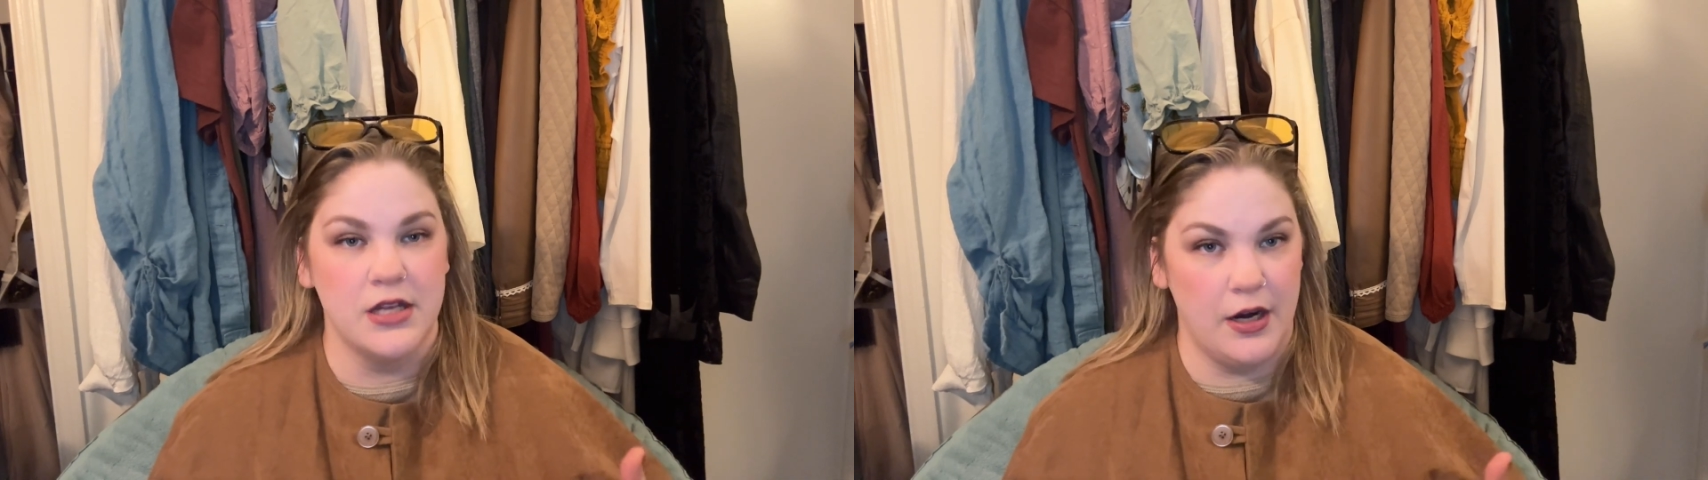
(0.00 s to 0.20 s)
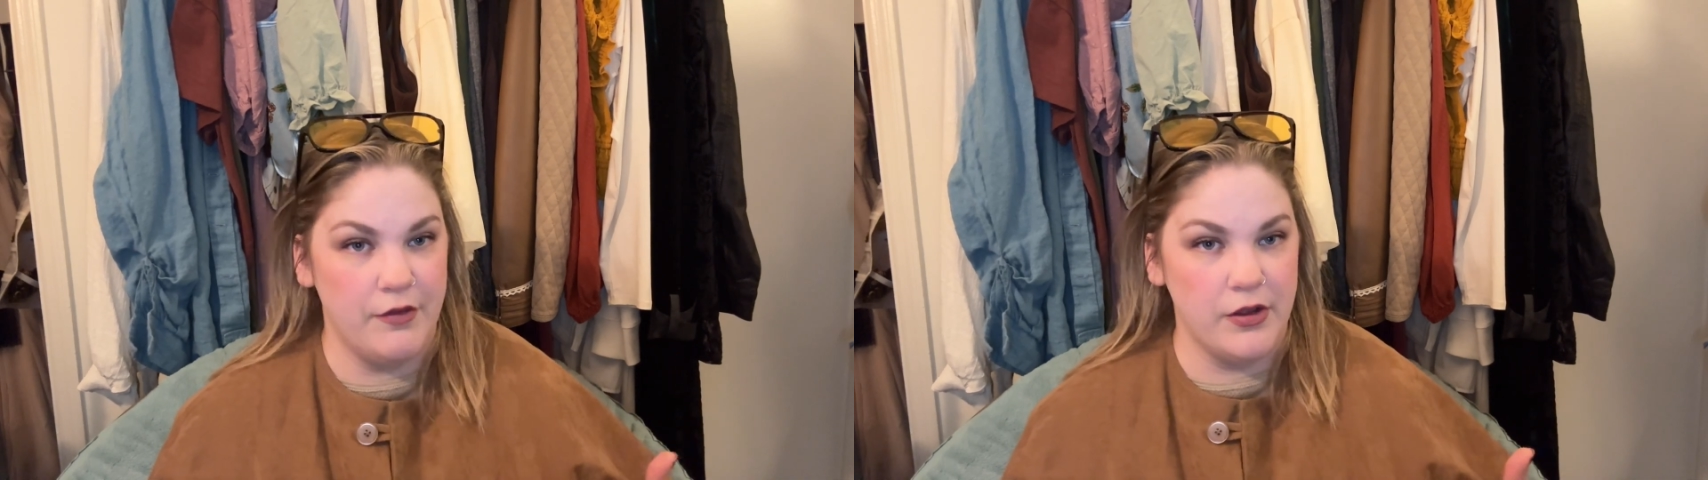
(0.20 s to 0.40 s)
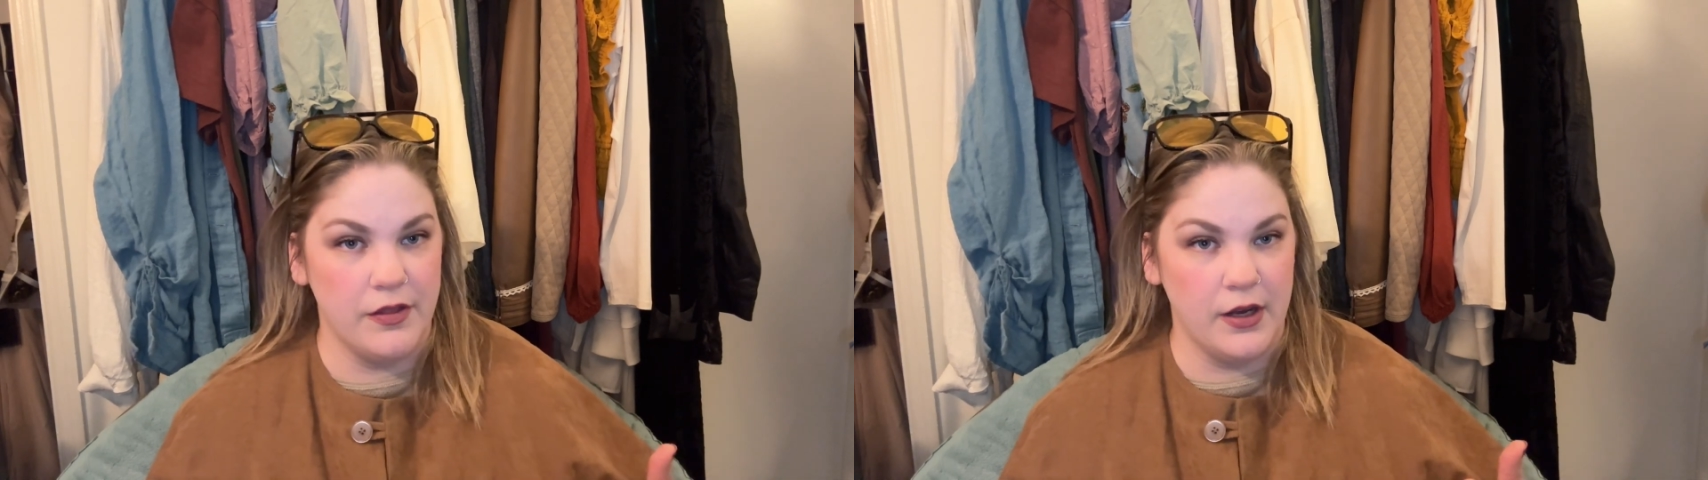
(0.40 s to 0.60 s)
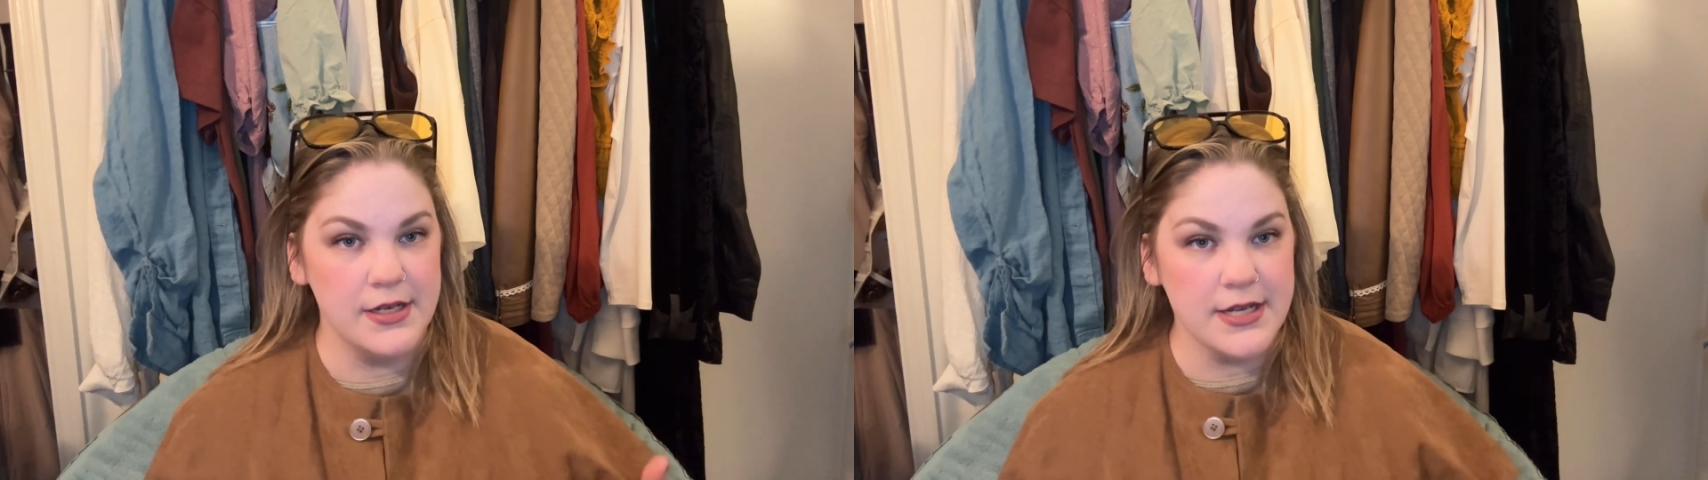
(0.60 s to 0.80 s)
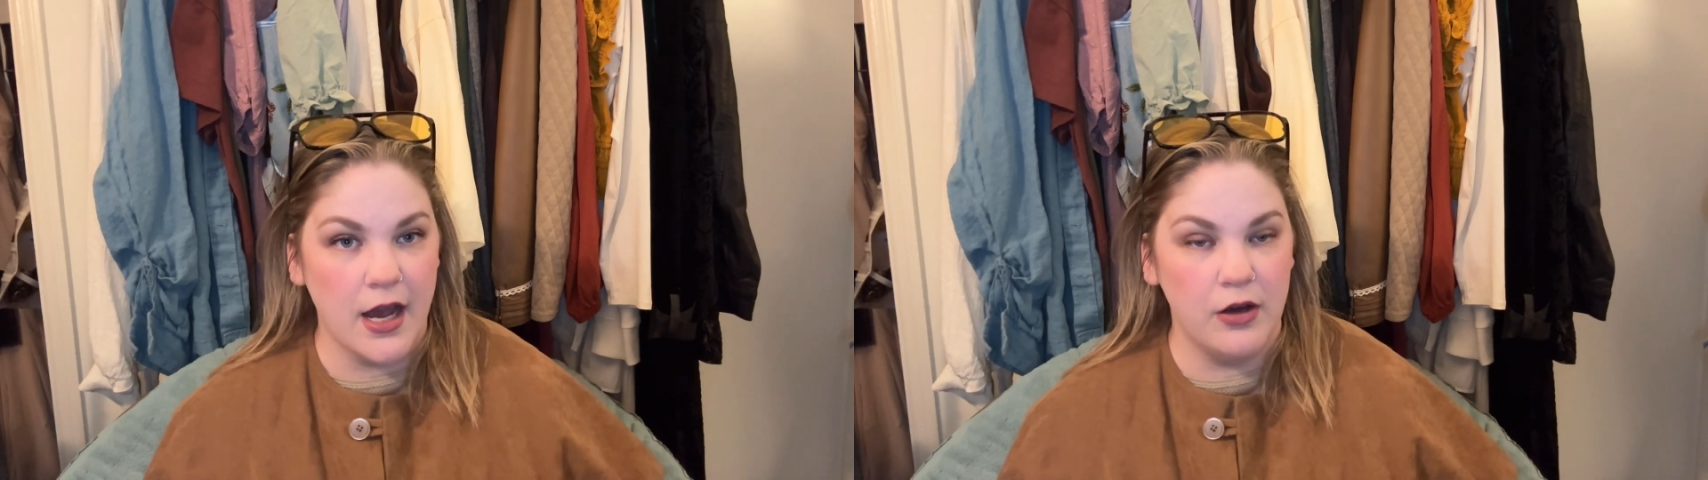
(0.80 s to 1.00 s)
tearing everything
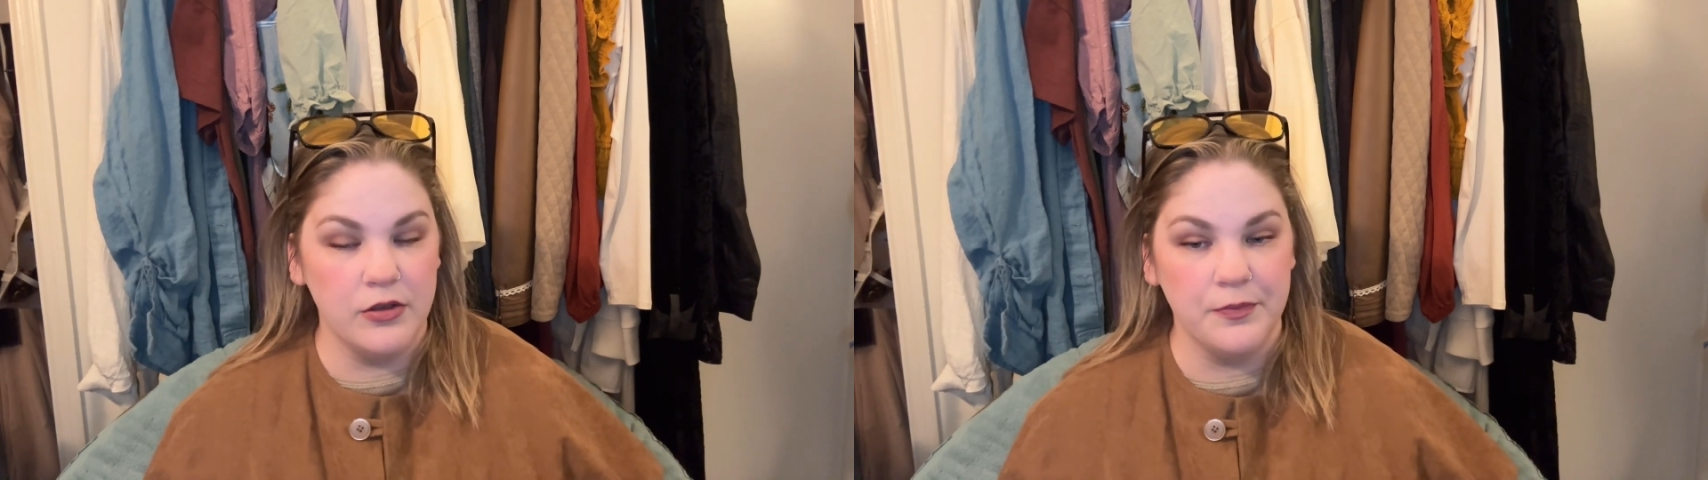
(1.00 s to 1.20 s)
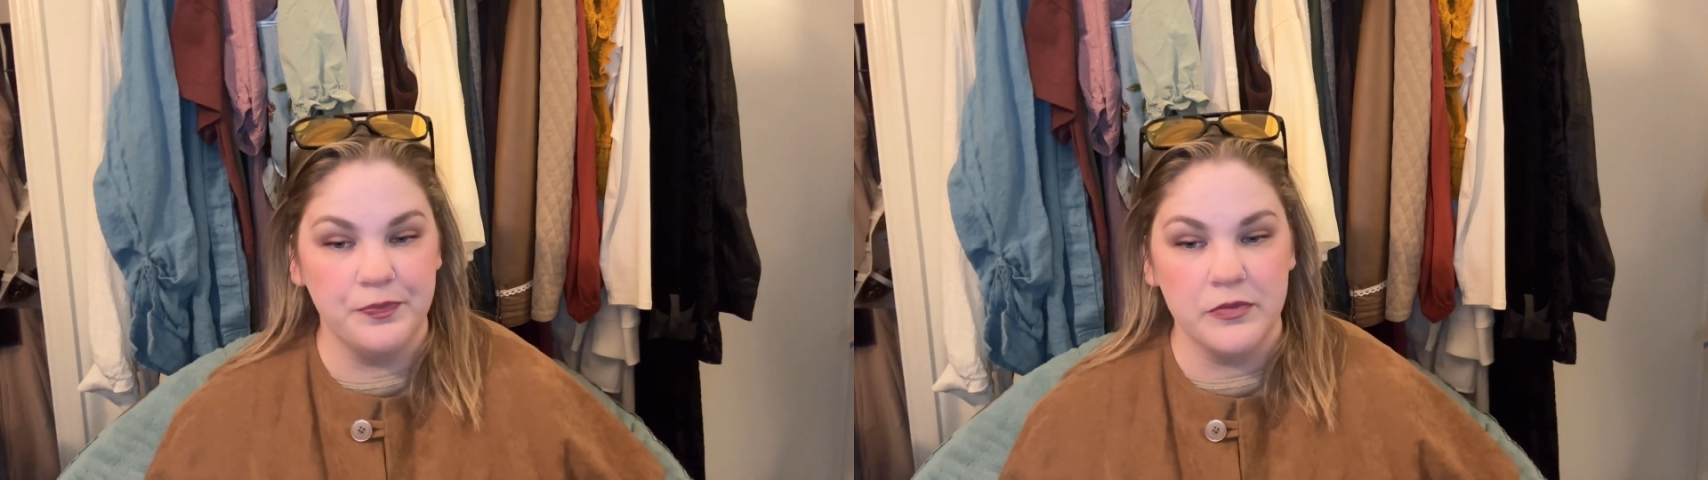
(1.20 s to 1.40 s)
down.